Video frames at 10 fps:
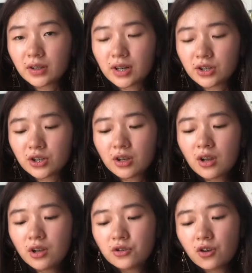lunch
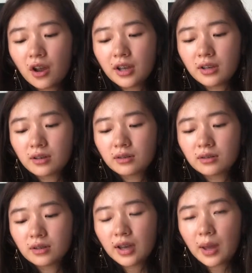drawing
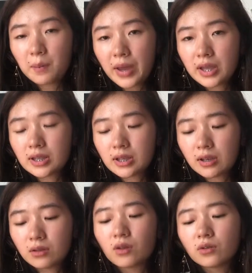and
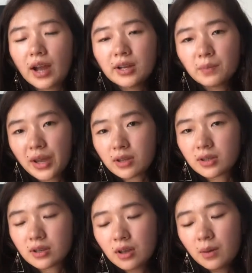painting. No, I didn't
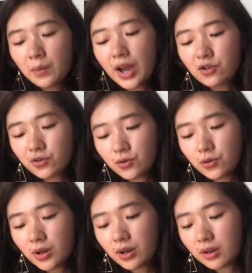paint, but I drew